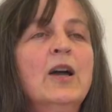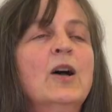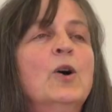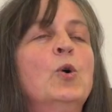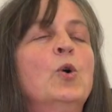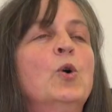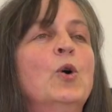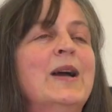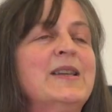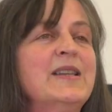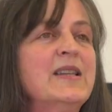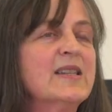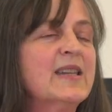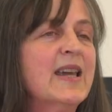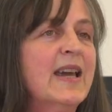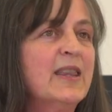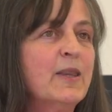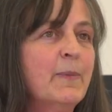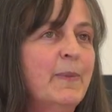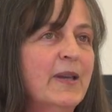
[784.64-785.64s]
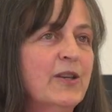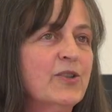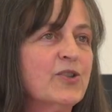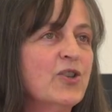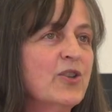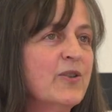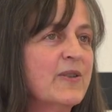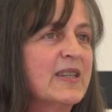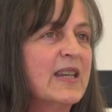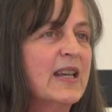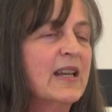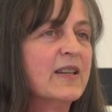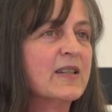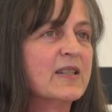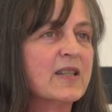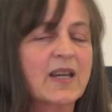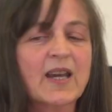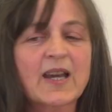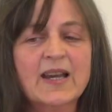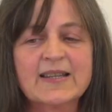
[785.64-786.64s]
or I didn't take the pin to New
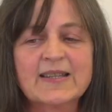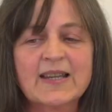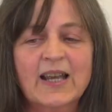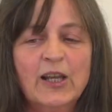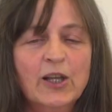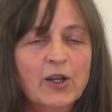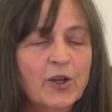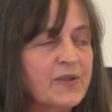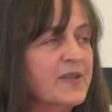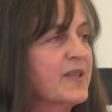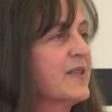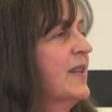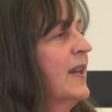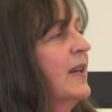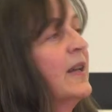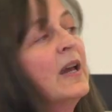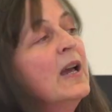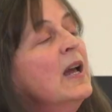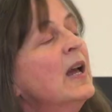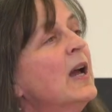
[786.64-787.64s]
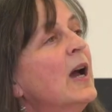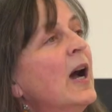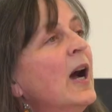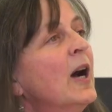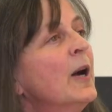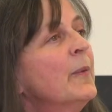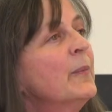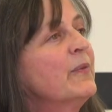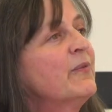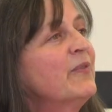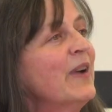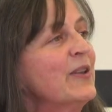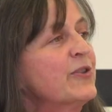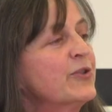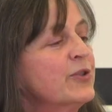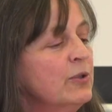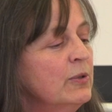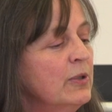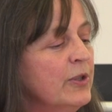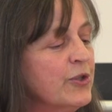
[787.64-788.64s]
Zealand in case I lost it. In
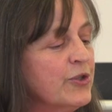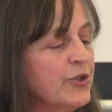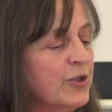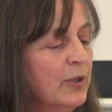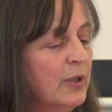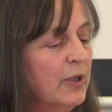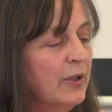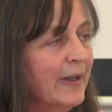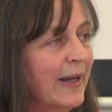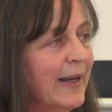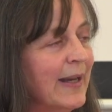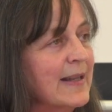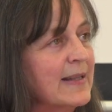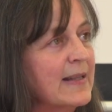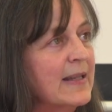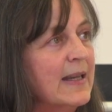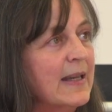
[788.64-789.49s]
fact, doulaing